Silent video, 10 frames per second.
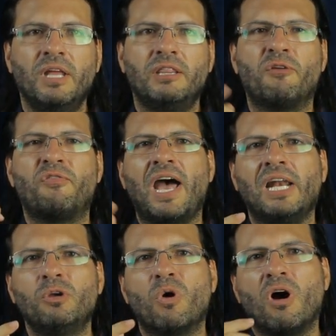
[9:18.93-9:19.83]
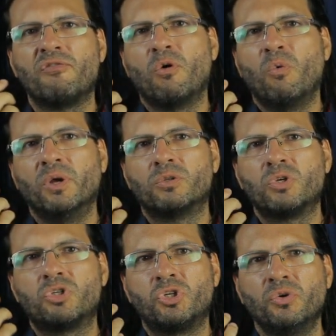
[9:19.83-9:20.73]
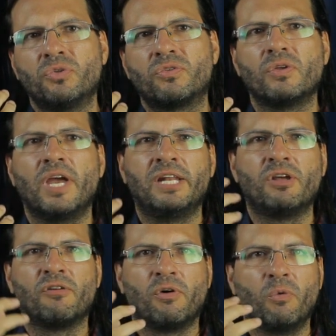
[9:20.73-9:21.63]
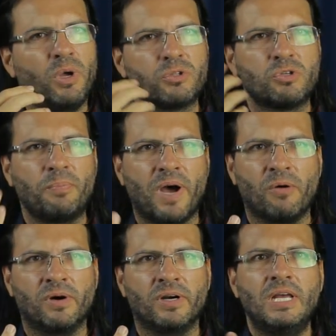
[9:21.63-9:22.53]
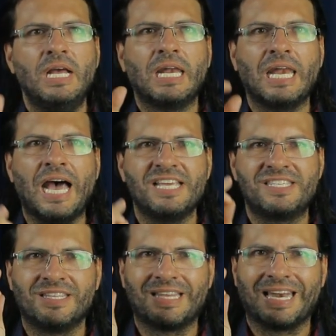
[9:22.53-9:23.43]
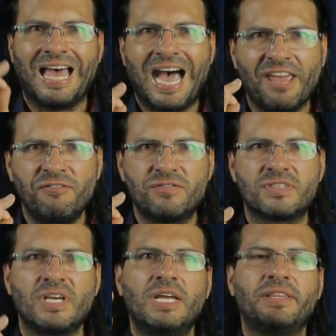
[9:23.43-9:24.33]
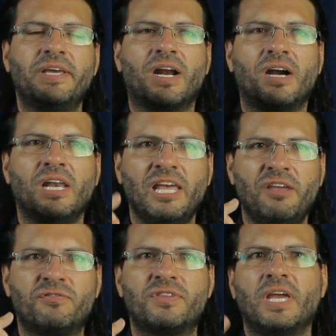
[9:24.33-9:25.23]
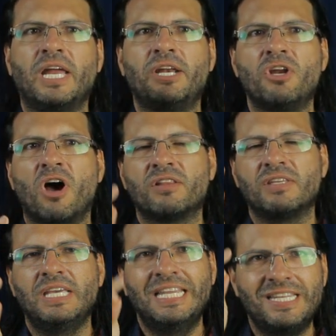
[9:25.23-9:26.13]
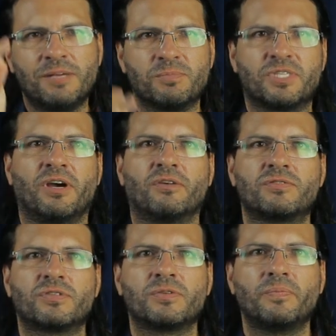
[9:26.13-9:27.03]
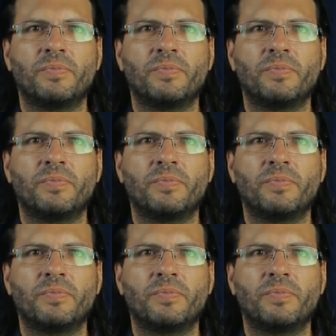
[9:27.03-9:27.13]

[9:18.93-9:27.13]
The value of a will to truth and of a will to power lies in the lives that are lived and not in themselves.